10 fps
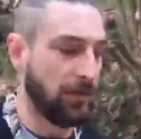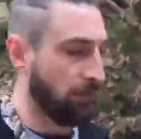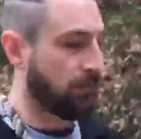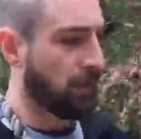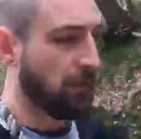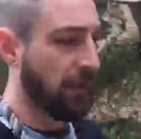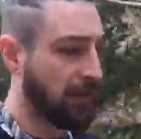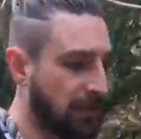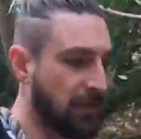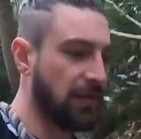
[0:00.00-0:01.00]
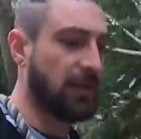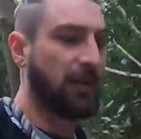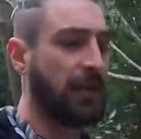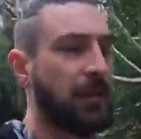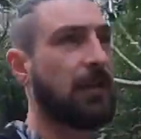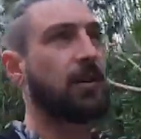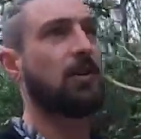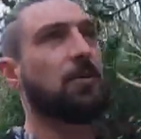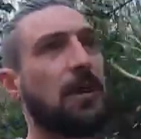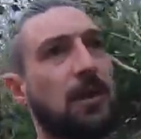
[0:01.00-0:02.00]
Two, three weeks, as I say, they're
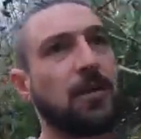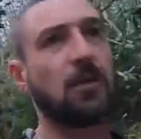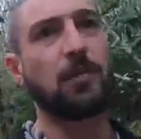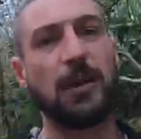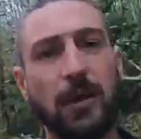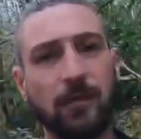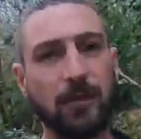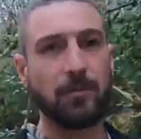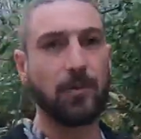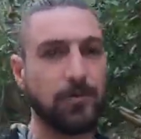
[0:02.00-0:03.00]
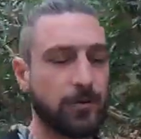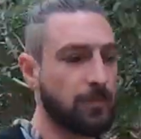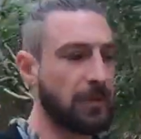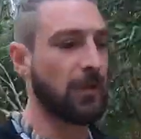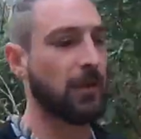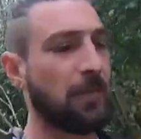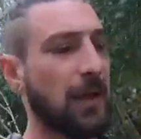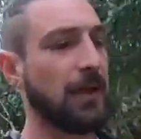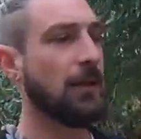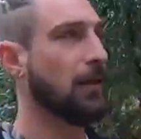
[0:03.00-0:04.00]
gonna be up, they're gonna be lovely and blue, sort of beginning of
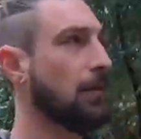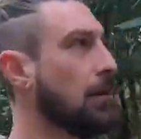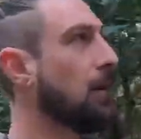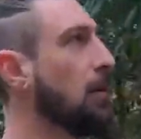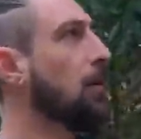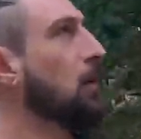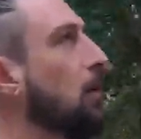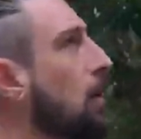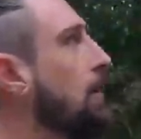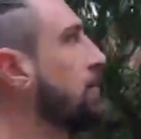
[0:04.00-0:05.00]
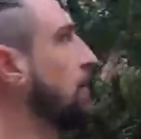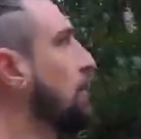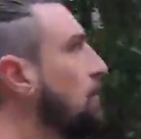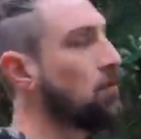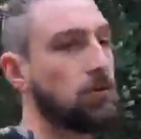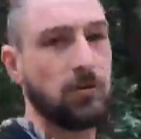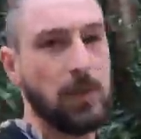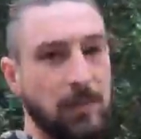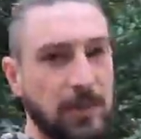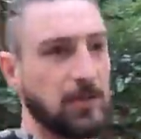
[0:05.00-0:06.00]
May. It's gonna look
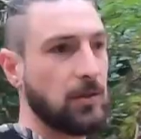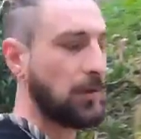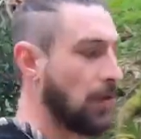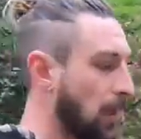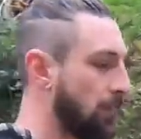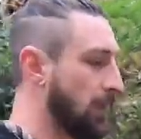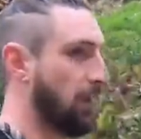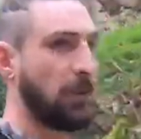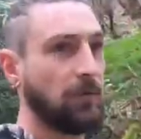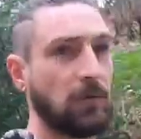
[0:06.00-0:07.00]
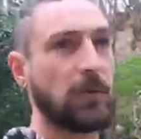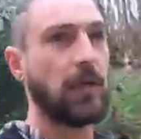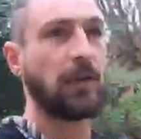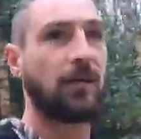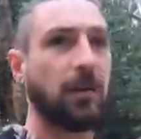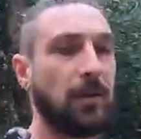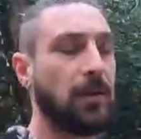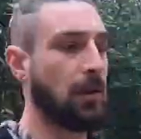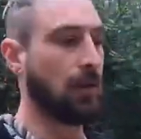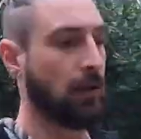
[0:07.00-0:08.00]
awesome up here, it's gonna look lovely up here, all the colours up here.